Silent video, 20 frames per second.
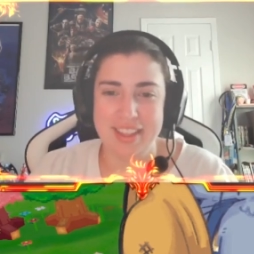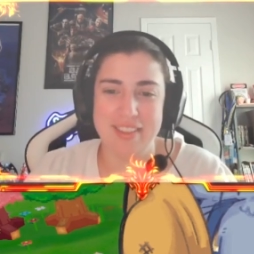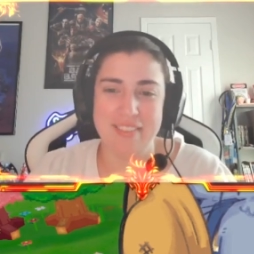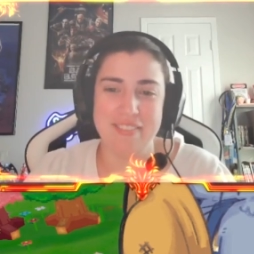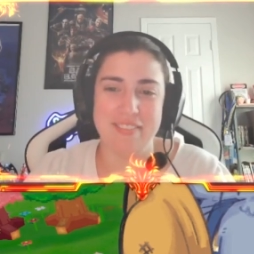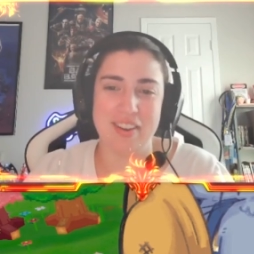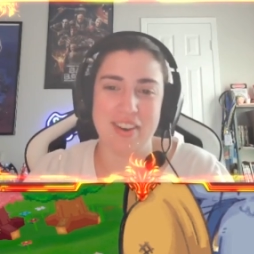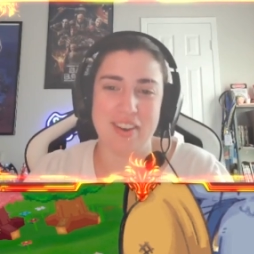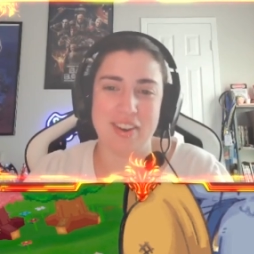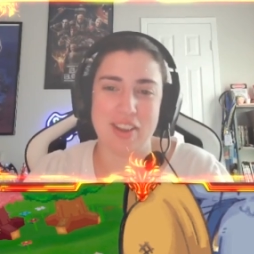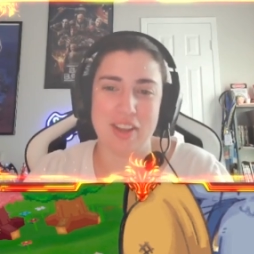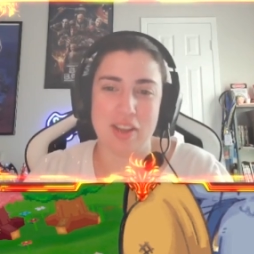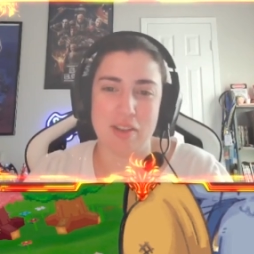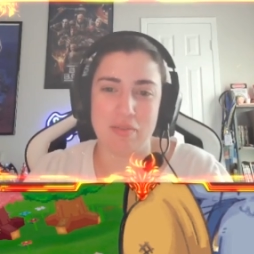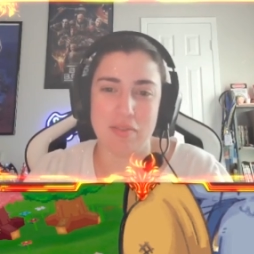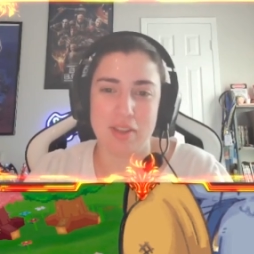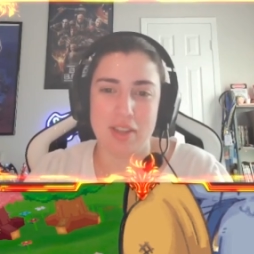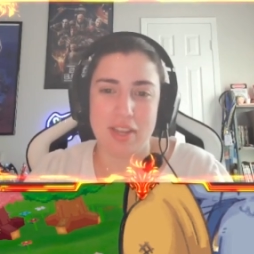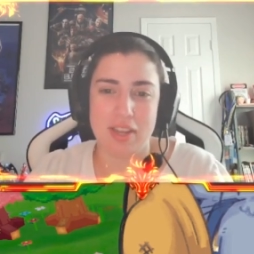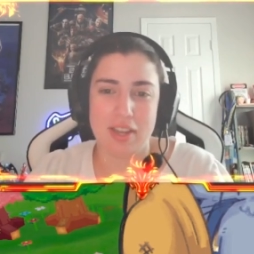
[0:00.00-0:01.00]
Fair
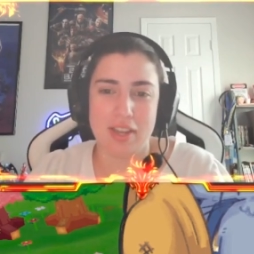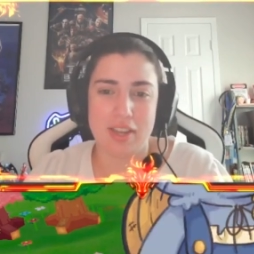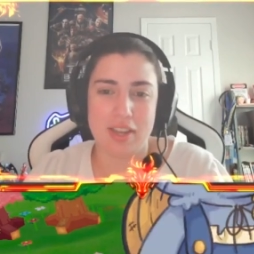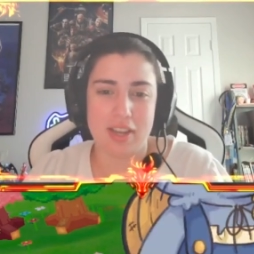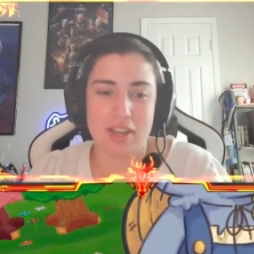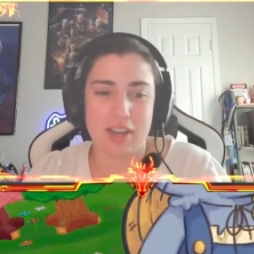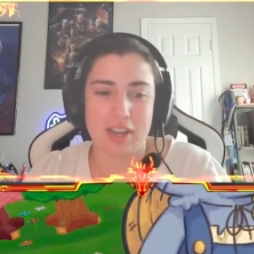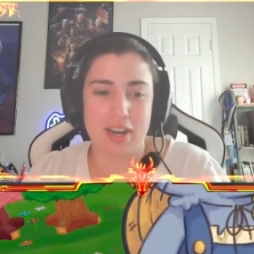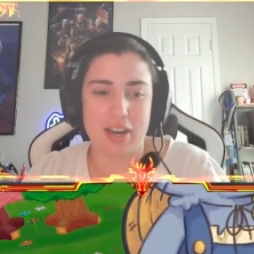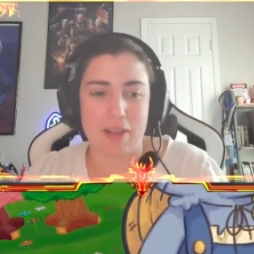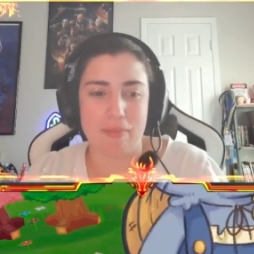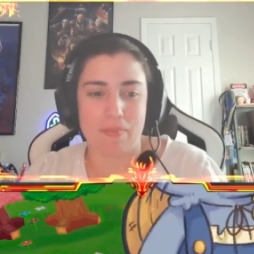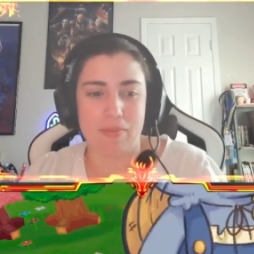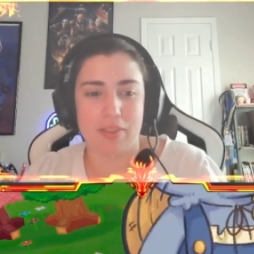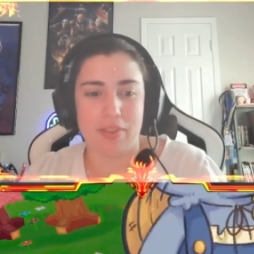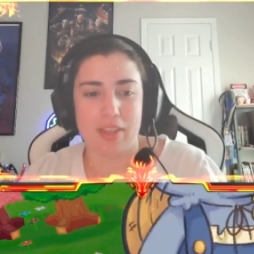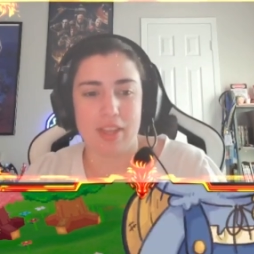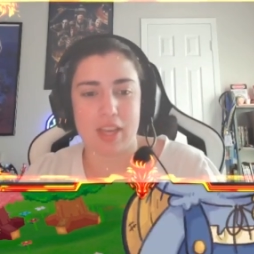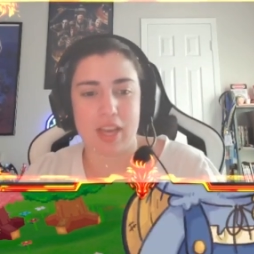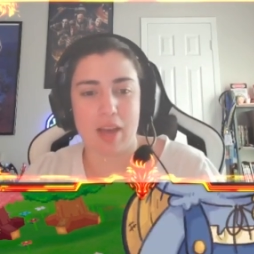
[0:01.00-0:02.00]
enough. All right,
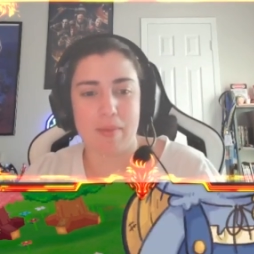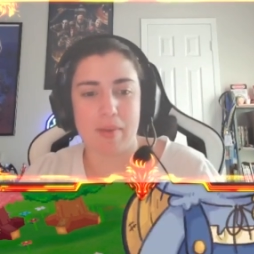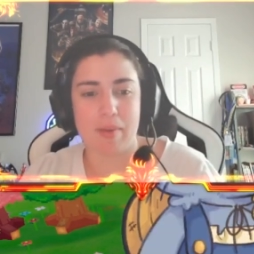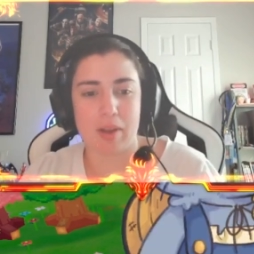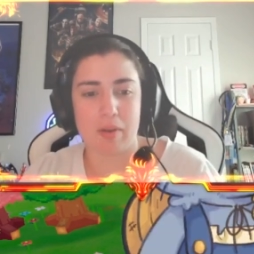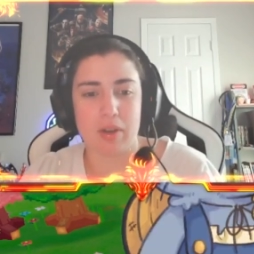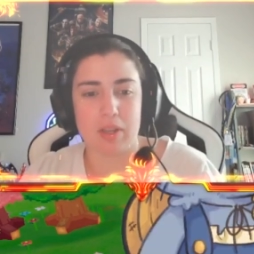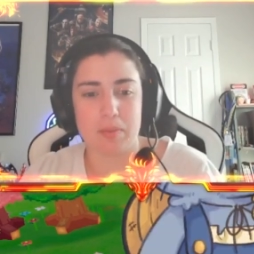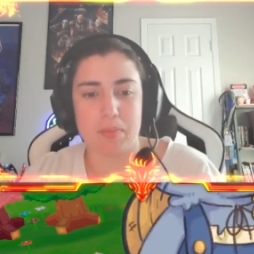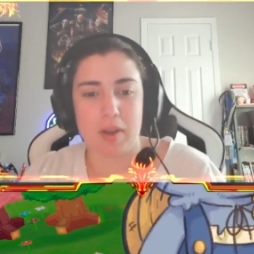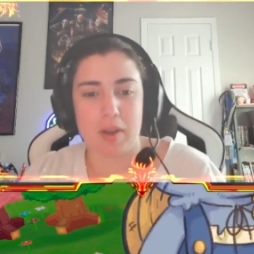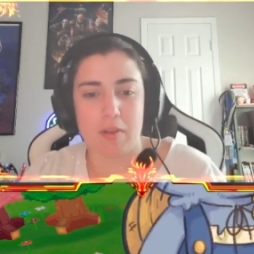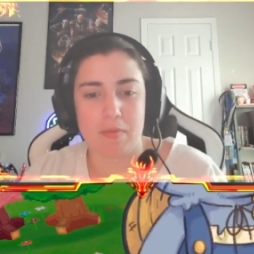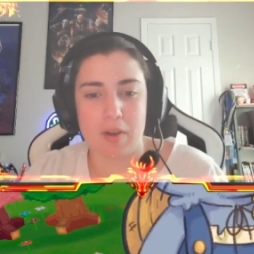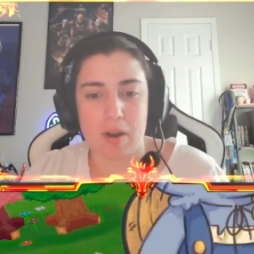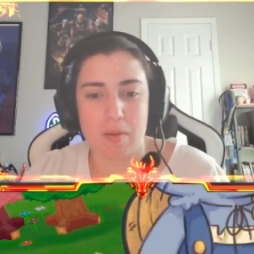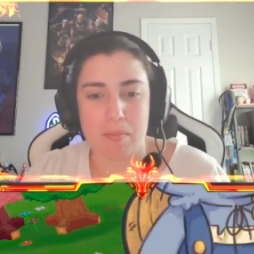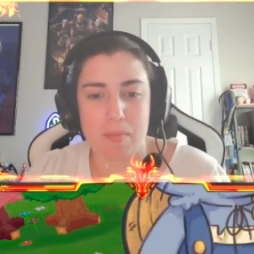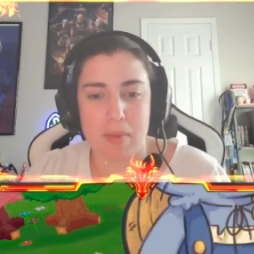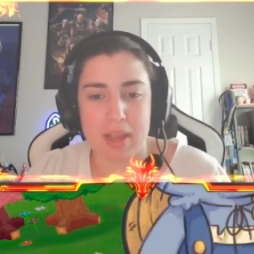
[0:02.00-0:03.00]
you got my quest about
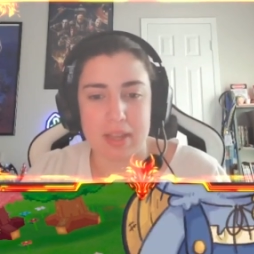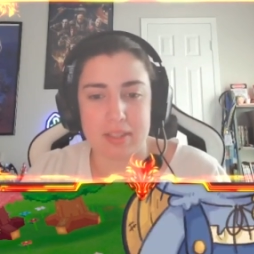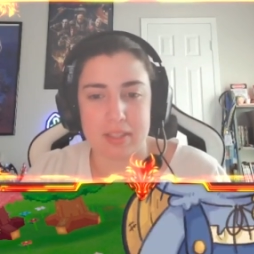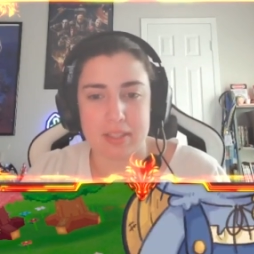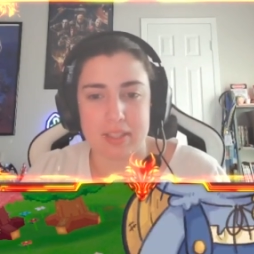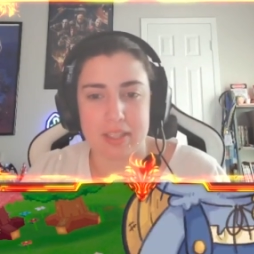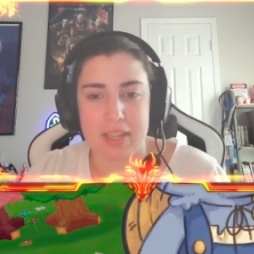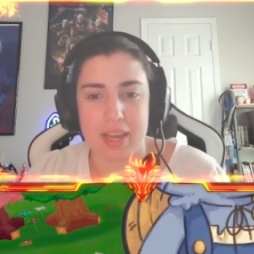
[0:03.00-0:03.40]
farming basics,